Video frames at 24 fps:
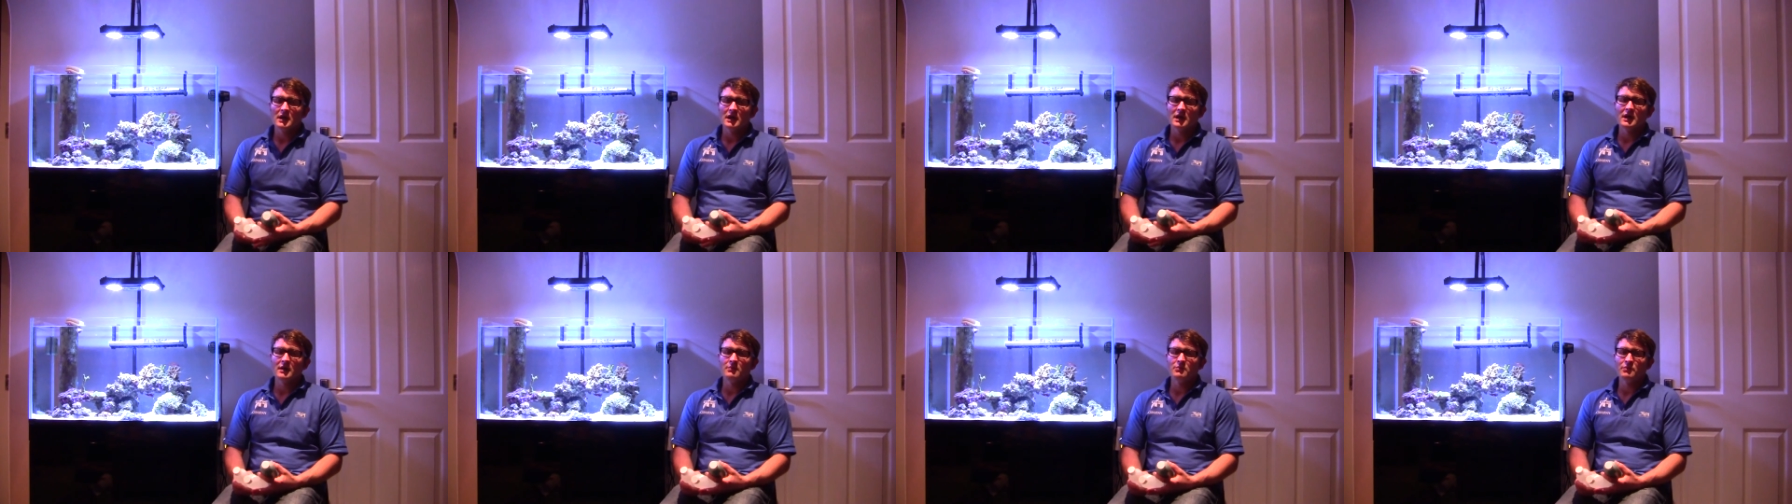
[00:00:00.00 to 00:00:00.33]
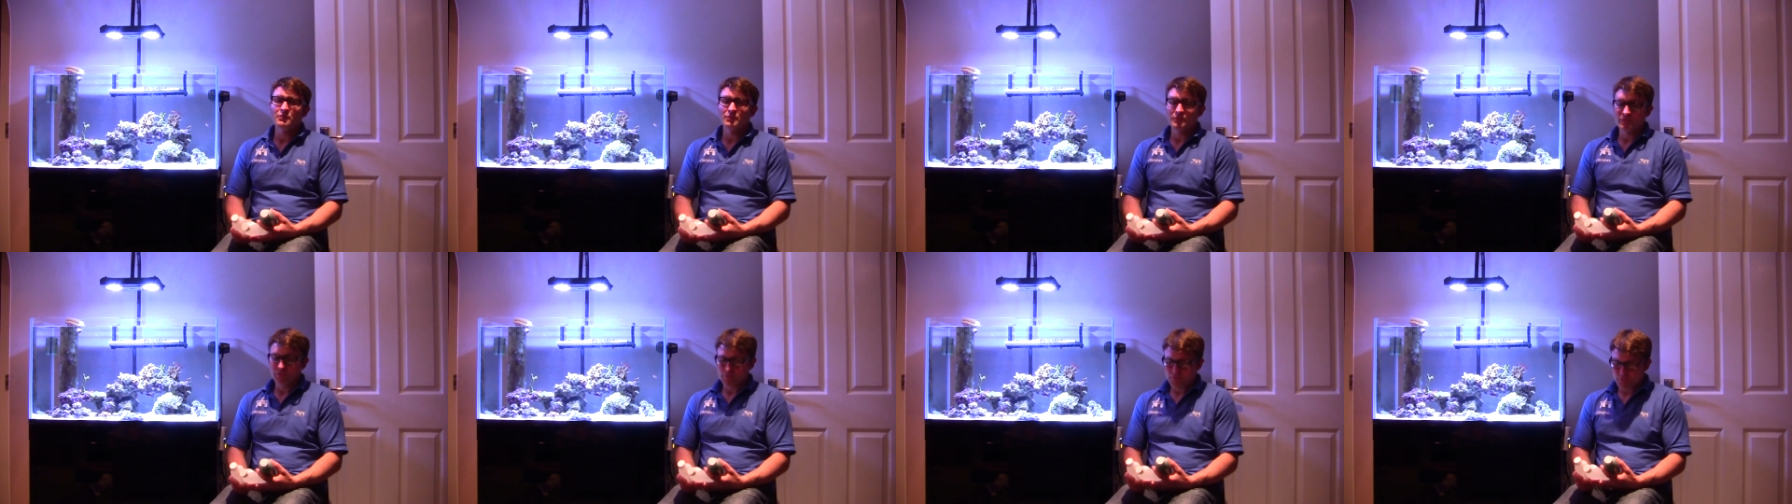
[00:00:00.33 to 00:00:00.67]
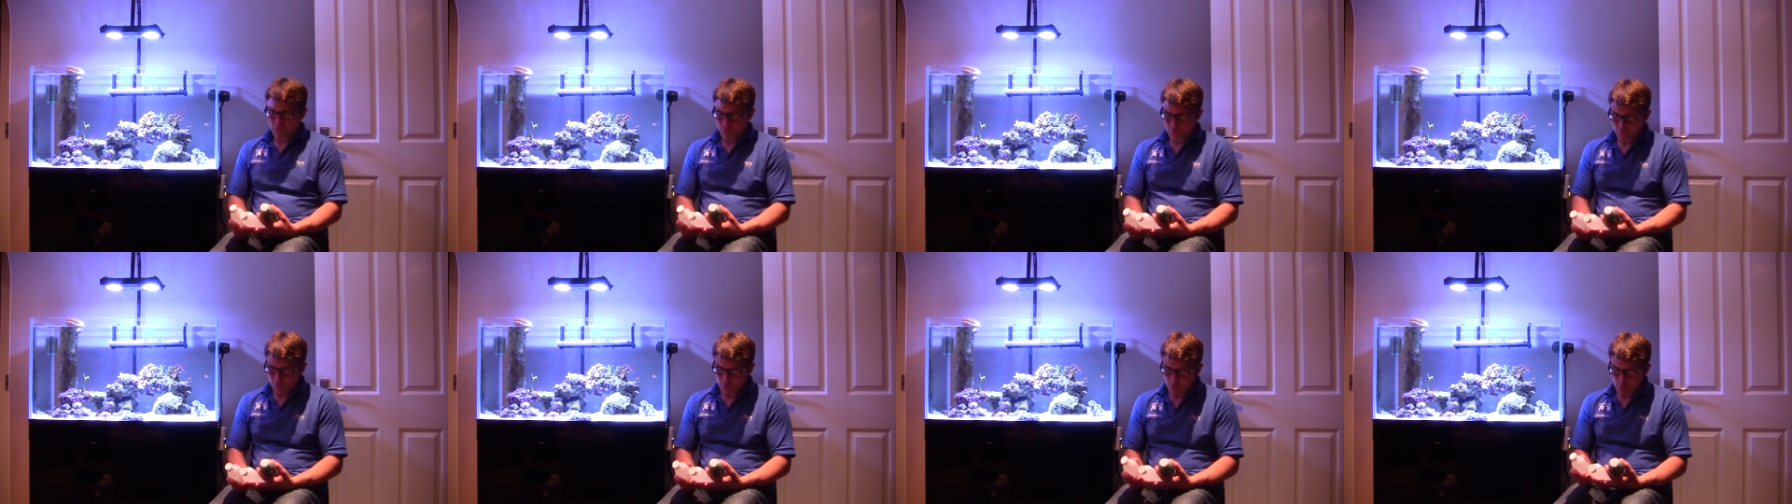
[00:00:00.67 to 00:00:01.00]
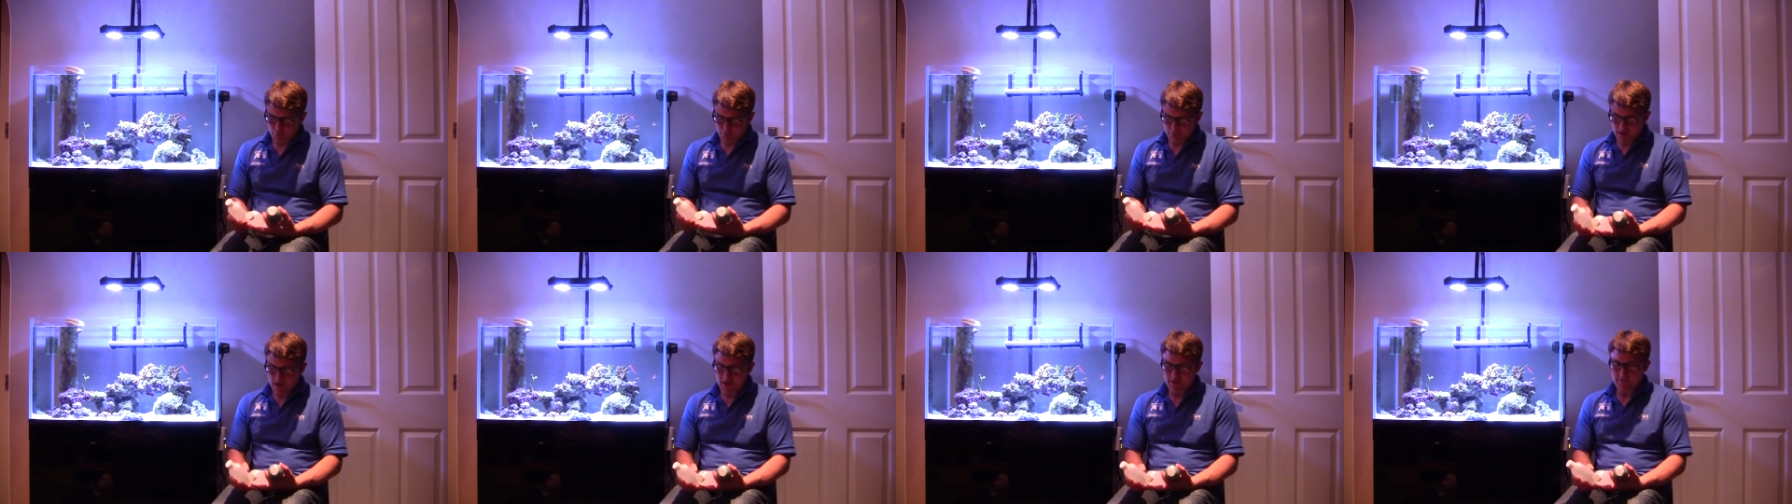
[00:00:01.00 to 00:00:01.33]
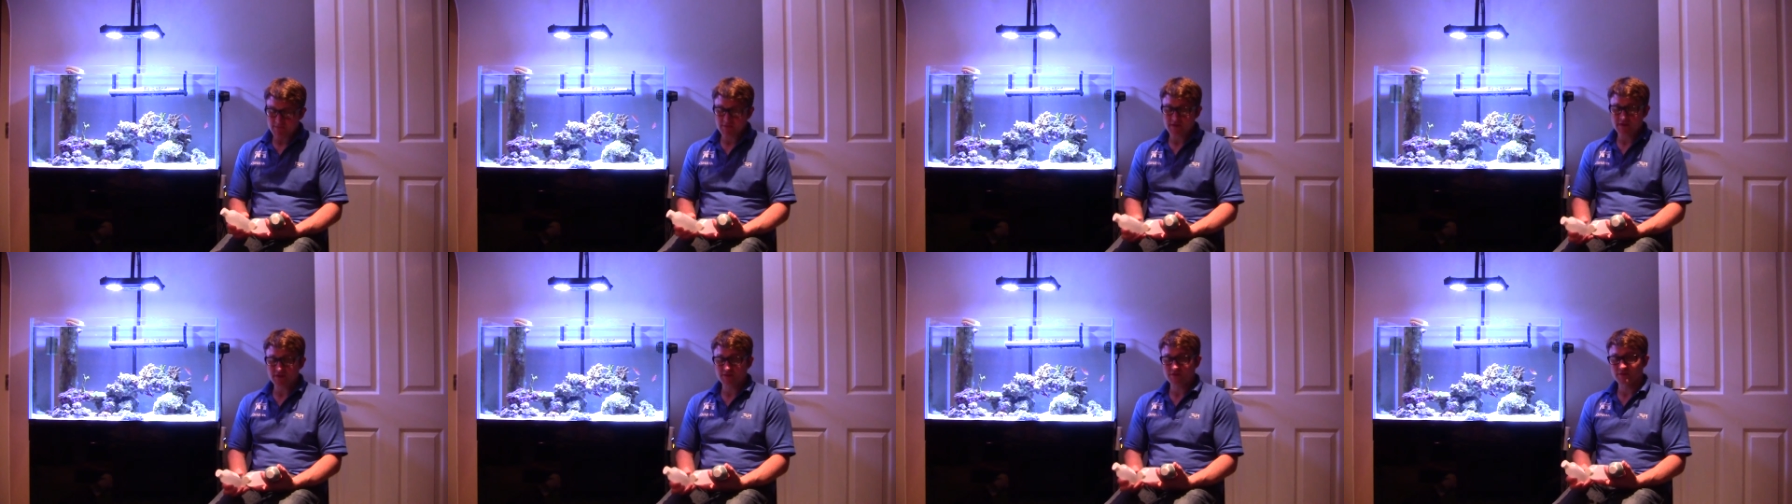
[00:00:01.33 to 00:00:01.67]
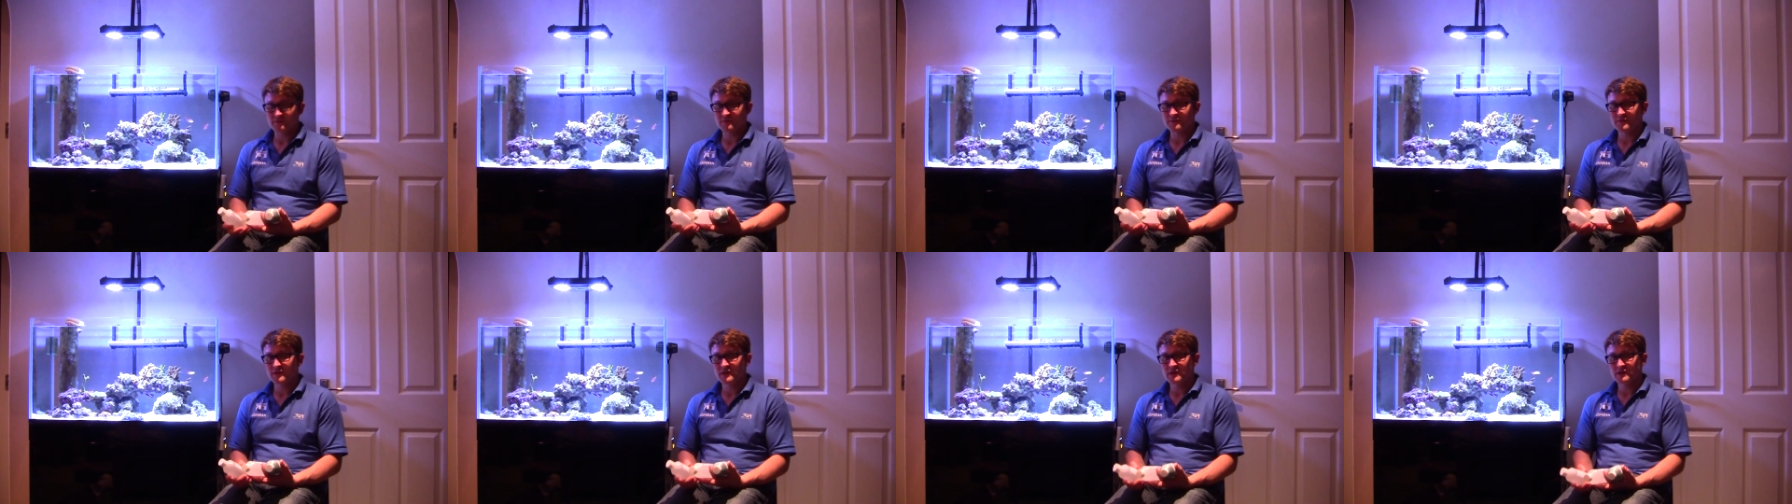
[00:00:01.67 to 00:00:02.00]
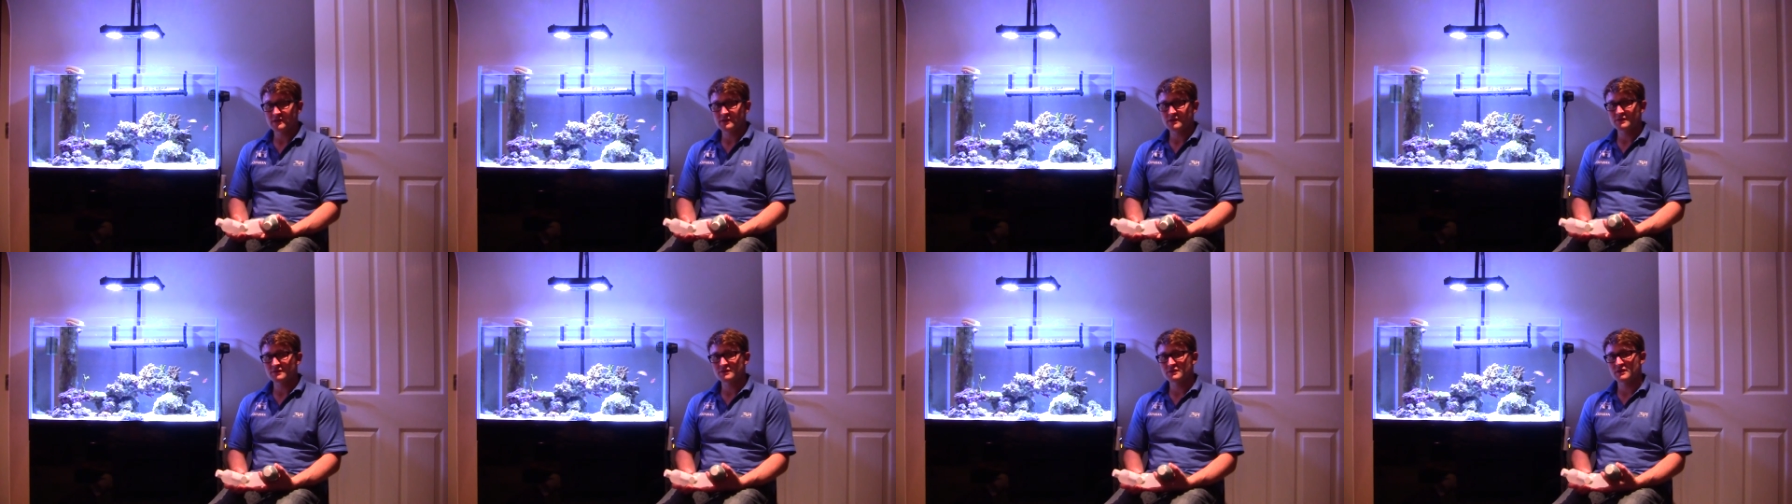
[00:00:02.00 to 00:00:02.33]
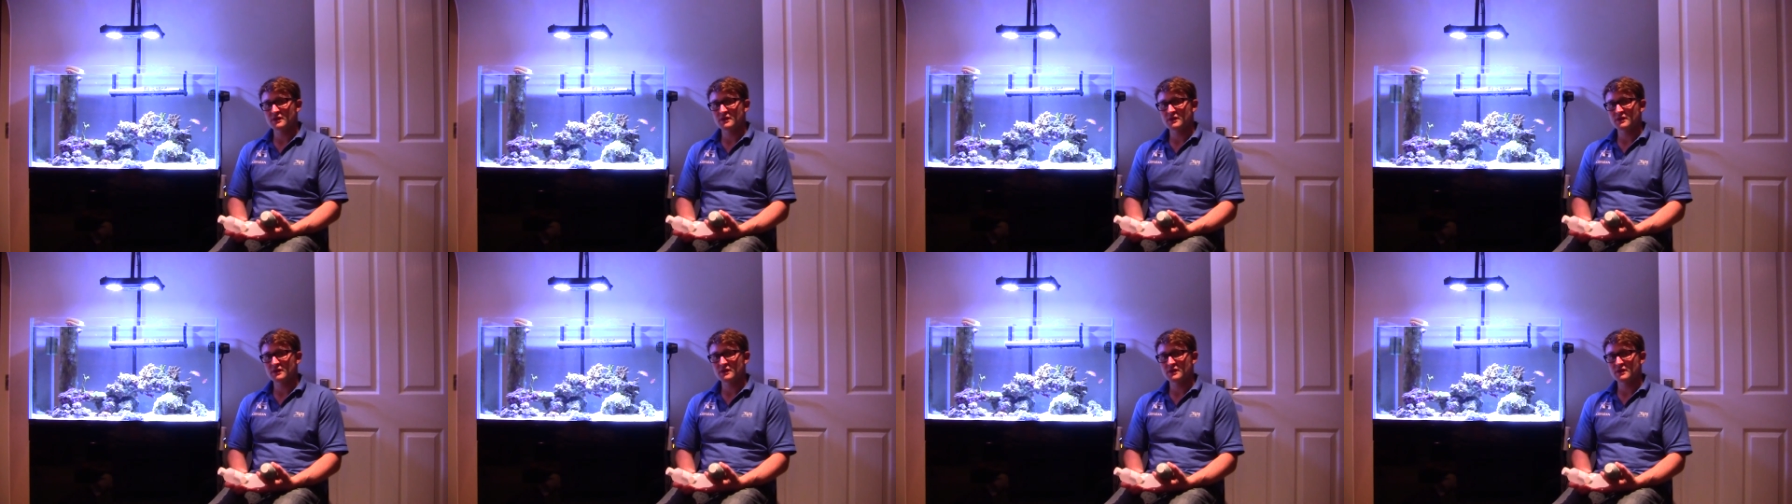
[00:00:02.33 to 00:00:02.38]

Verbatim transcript: Um, the real benefits from feeding this